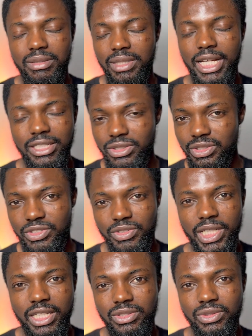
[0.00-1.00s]
I just
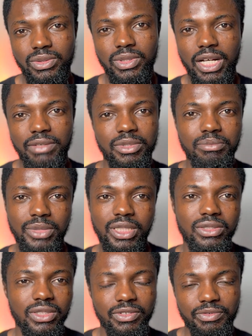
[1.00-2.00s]
try to have a
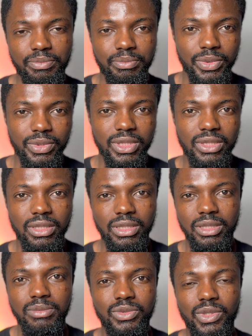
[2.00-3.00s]
mix of both,
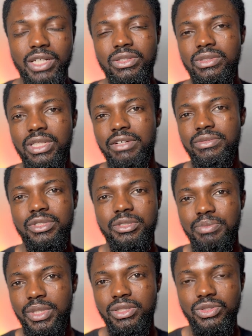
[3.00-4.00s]
so I don't have to
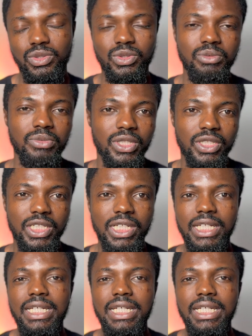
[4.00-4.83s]
spend so much,